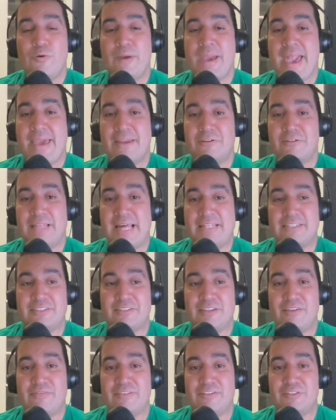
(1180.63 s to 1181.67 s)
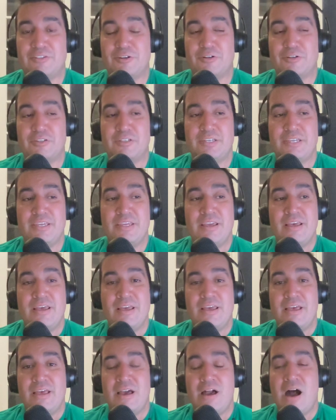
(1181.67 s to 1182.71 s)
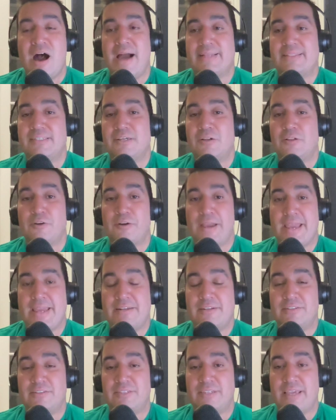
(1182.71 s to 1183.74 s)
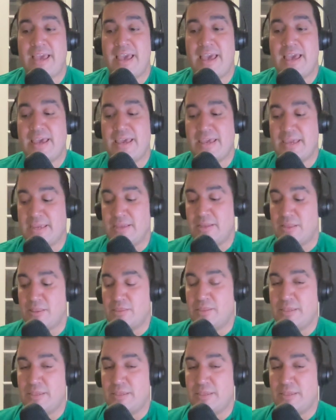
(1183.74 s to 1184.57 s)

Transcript: handle that stuff internally. I tell our agency, hey,